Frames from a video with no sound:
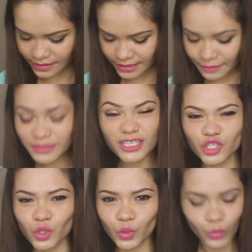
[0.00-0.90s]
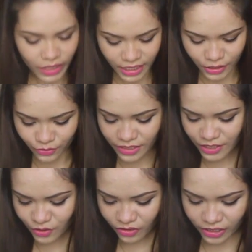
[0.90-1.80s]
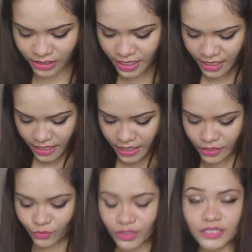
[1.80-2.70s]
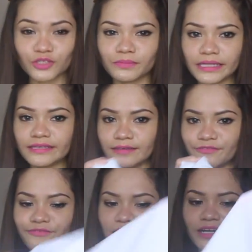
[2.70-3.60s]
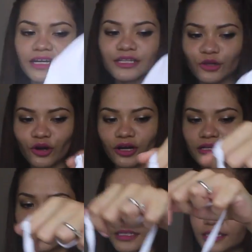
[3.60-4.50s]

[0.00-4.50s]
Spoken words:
Let me just go quickly to this haul. I don't want it to be very long.